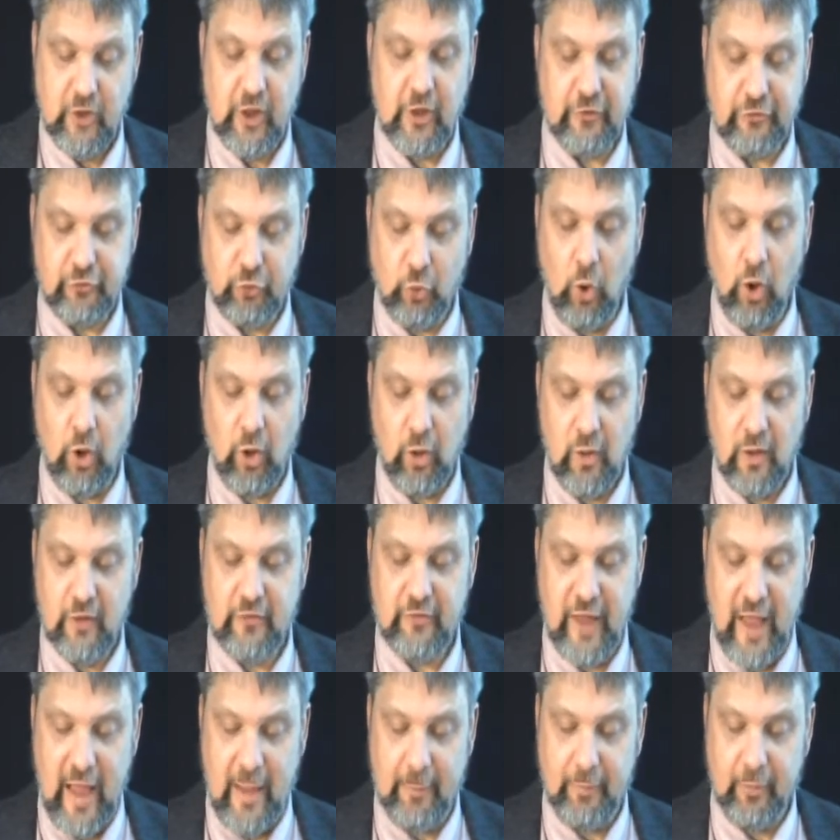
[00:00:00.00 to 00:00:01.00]
The historical
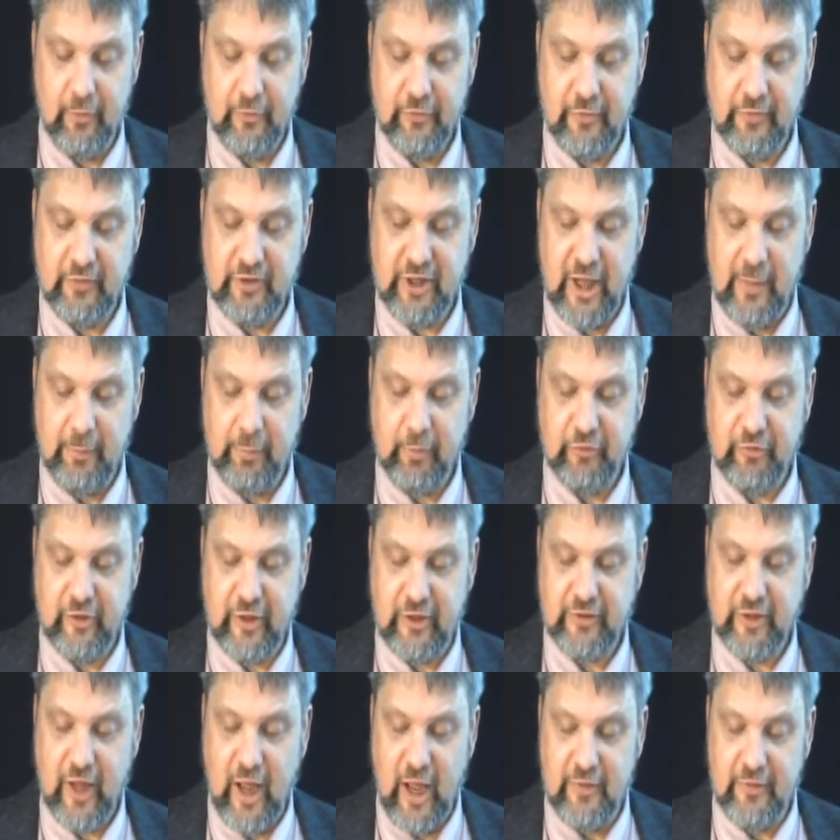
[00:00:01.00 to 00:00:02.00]
examples of
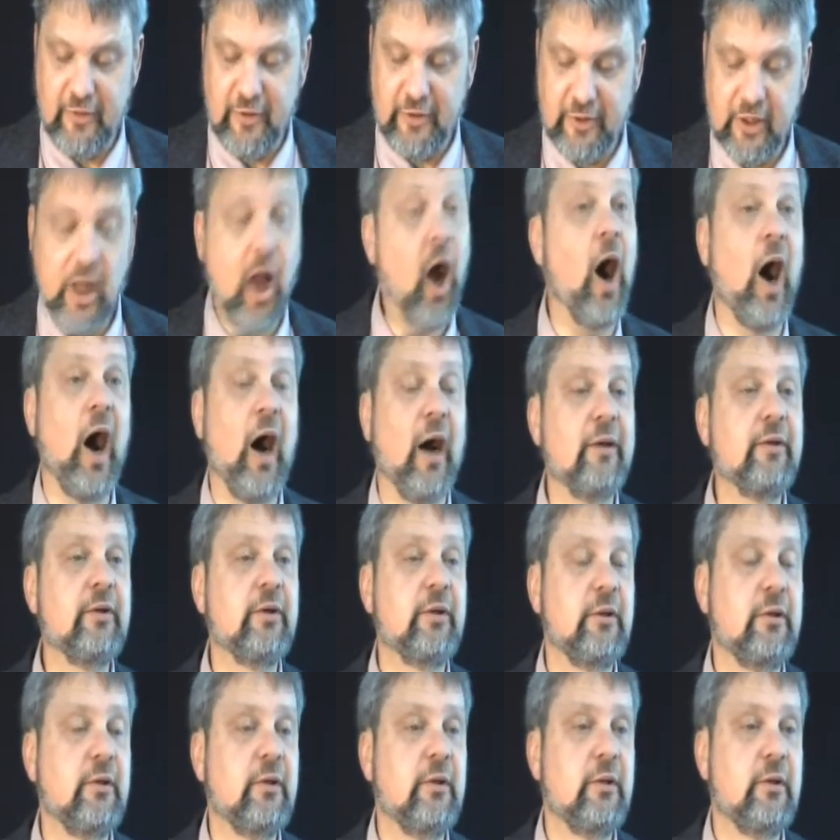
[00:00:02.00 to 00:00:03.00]
10% tithe unto God
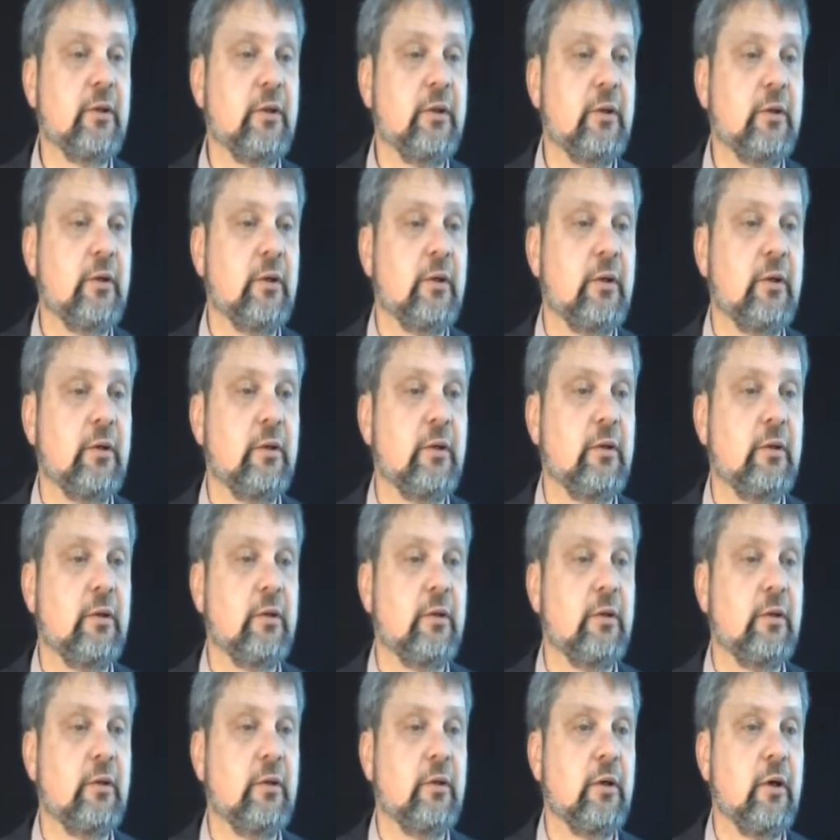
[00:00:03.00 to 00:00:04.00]

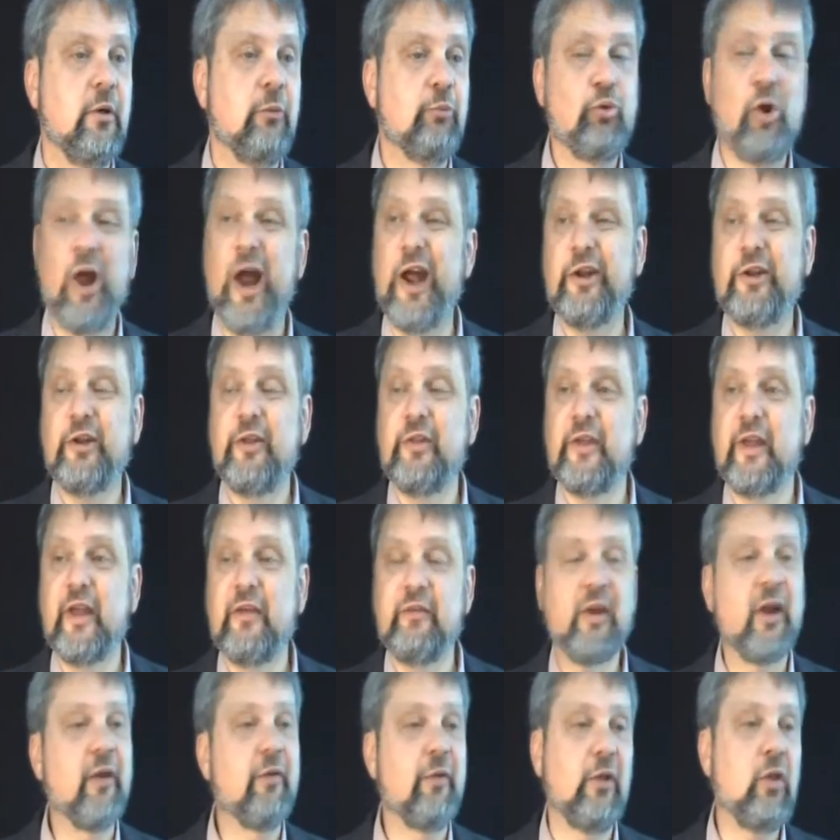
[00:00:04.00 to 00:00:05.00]
prior to the
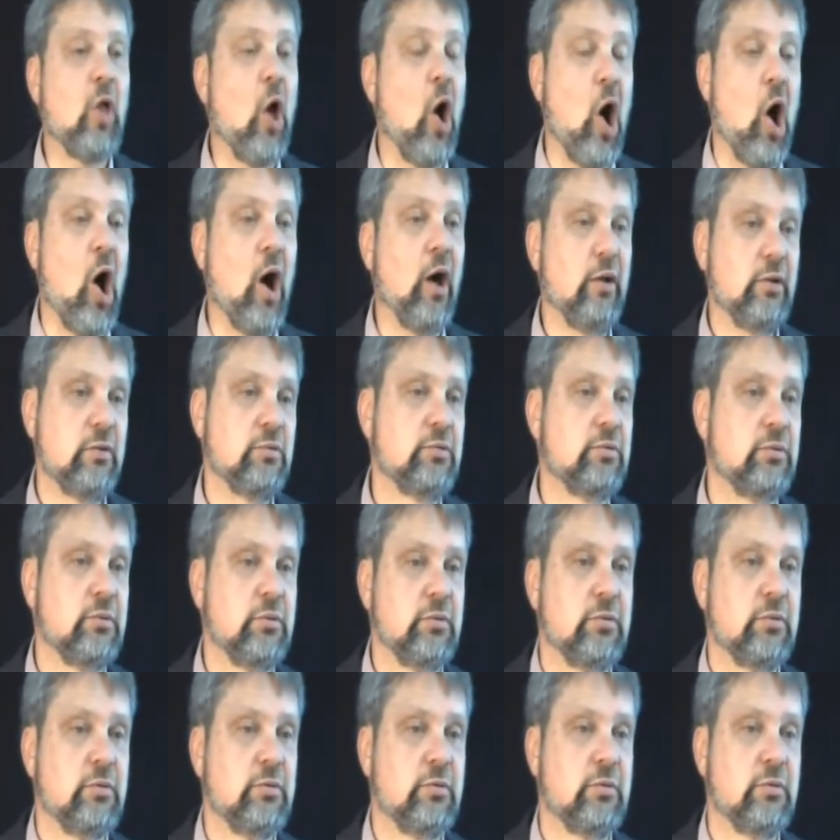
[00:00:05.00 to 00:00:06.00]
giving of the law
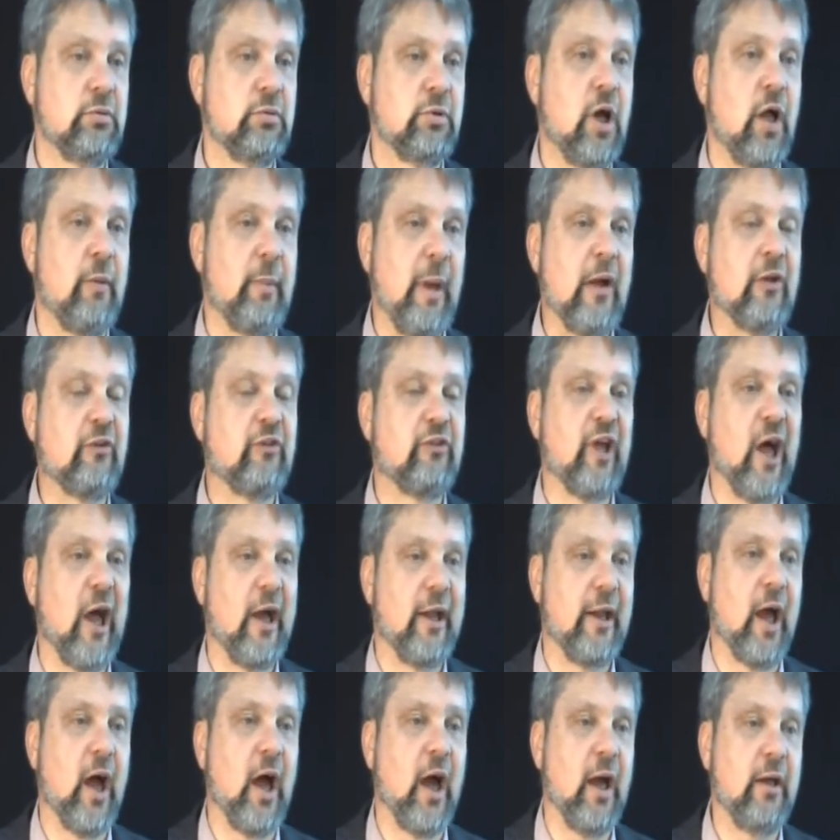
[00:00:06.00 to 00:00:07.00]
on Mount
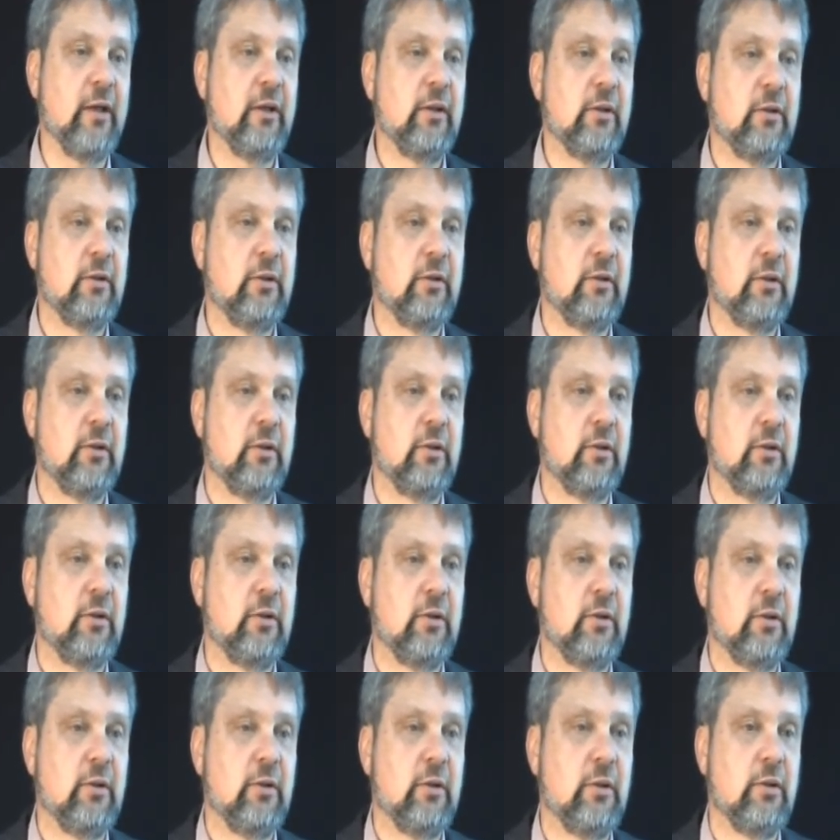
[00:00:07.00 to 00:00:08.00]
Sinai
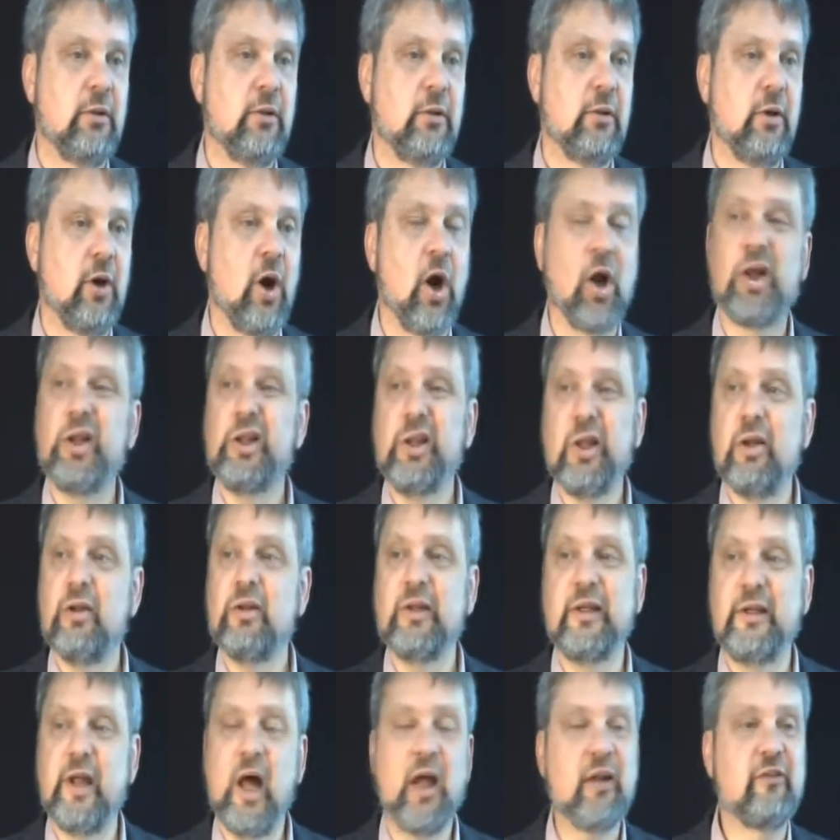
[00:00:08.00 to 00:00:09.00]
are
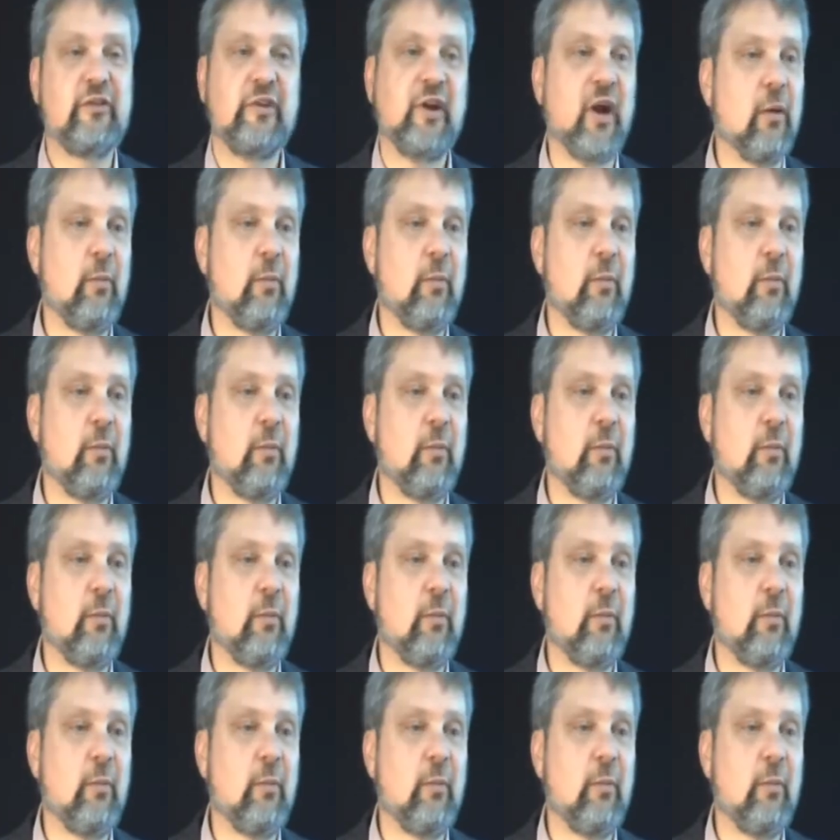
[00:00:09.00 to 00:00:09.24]
clearly non